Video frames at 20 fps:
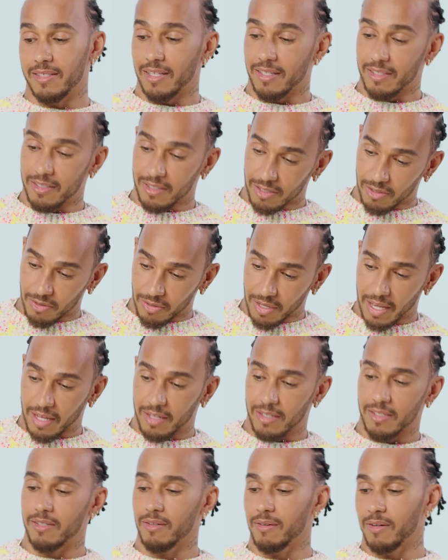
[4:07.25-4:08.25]
says, yes, you
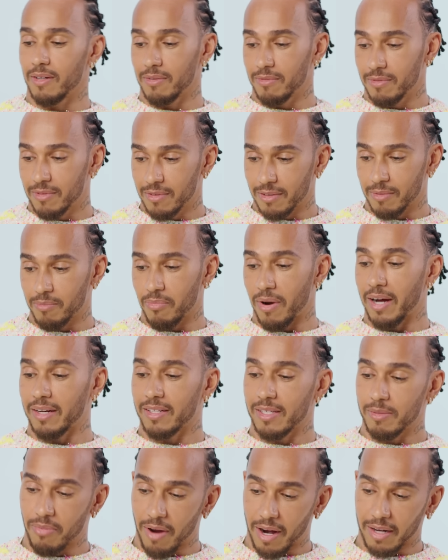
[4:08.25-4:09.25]
can. So I would
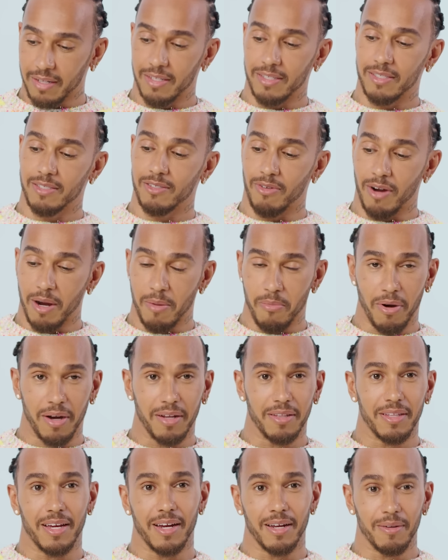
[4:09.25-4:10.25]
practice, try and
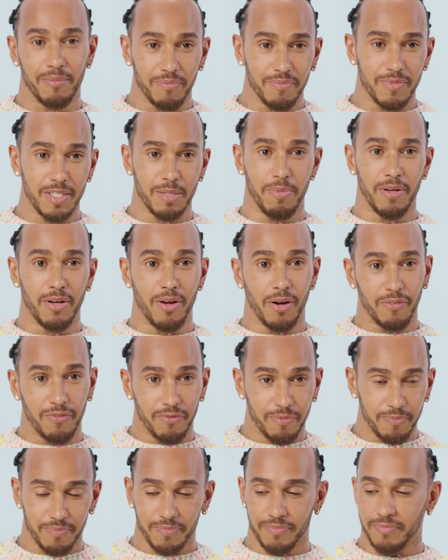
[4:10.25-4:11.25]
break there, spin
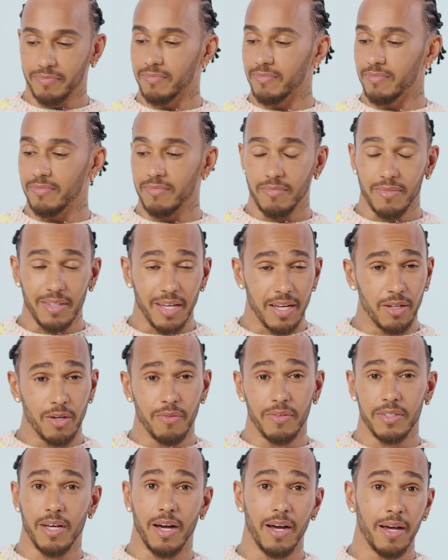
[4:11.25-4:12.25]
off. And
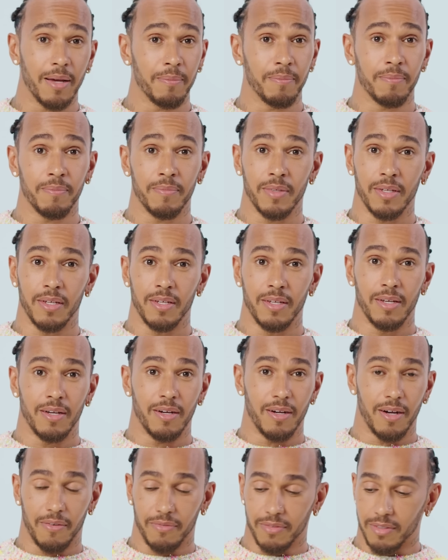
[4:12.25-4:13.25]
over time,
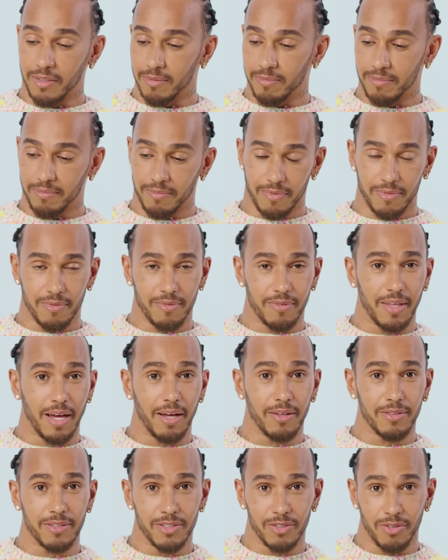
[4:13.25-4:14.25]
after
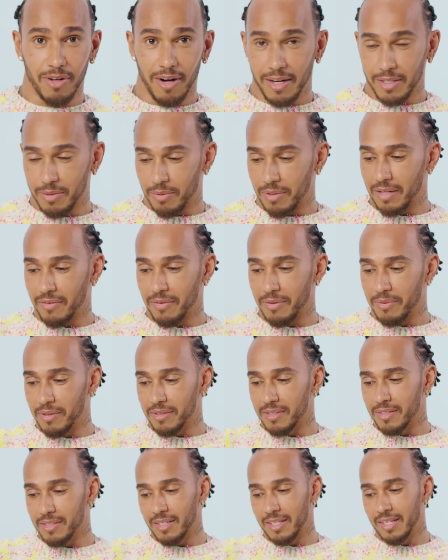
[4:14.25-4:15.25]
1,000 tries or whatever it
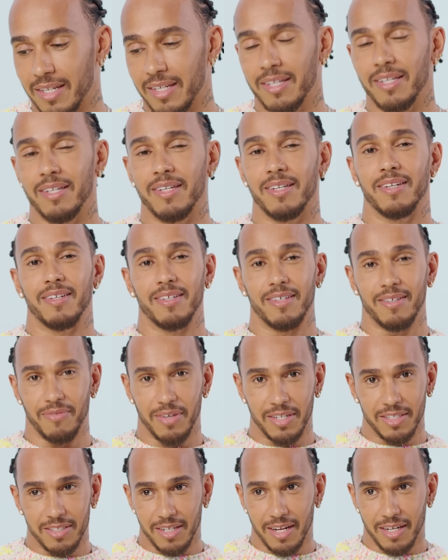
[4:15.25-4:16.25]
was,
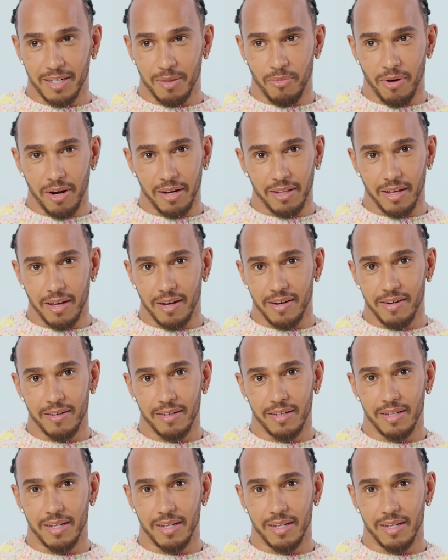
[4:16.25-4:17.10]
eventually I could break there.